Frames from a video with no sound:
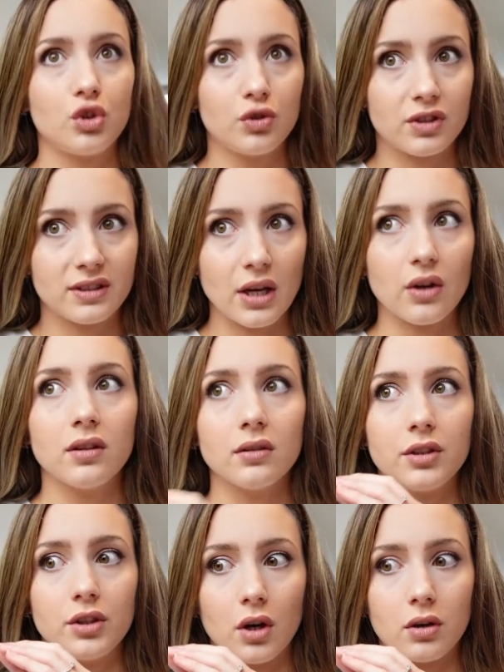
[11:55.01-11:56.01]
still,
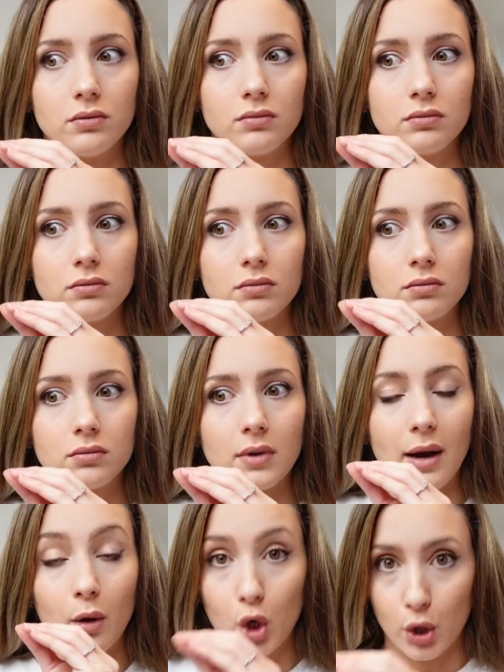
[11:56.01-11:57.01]
you know,
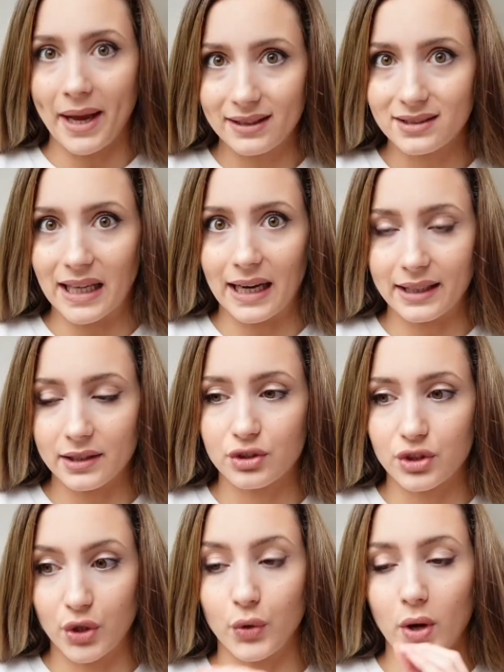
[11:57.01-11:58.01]
a big target
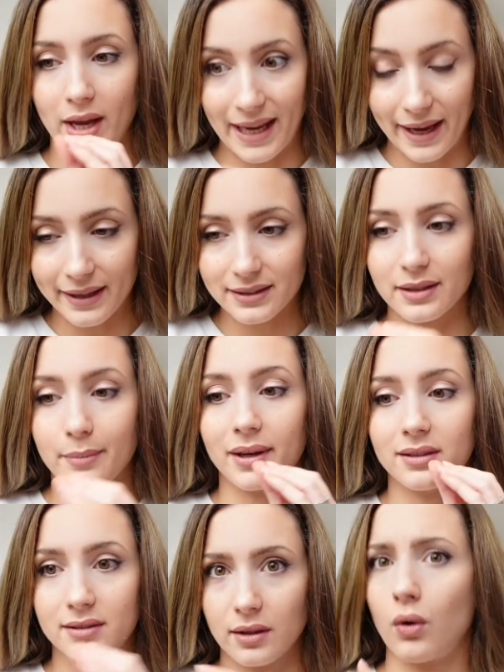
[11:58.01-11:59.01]
to hit,
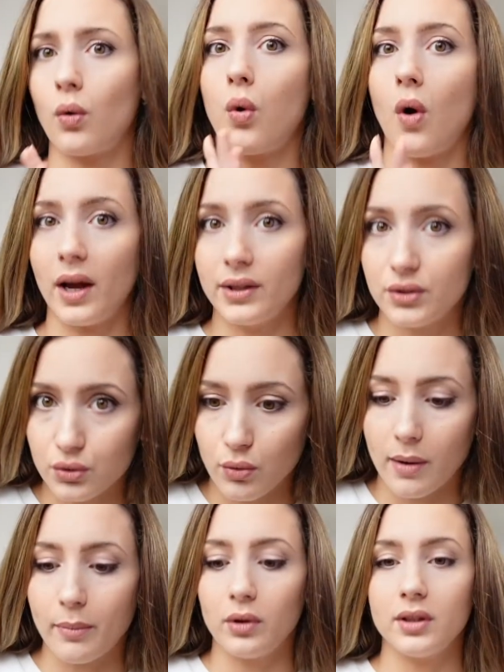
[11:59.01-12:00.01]
but still quite
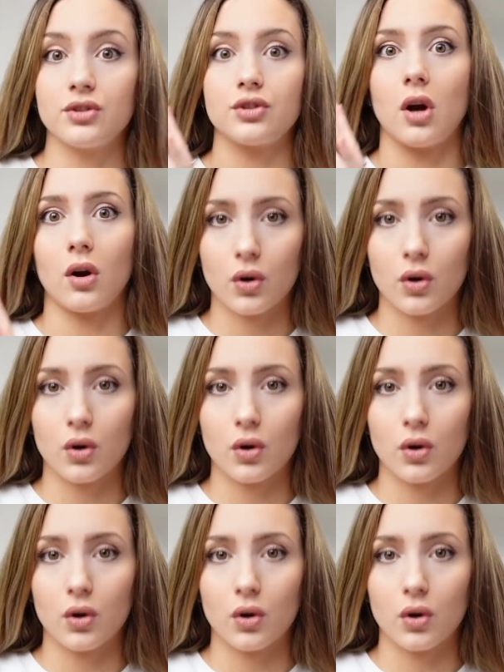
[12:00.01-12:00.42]
doable. It's not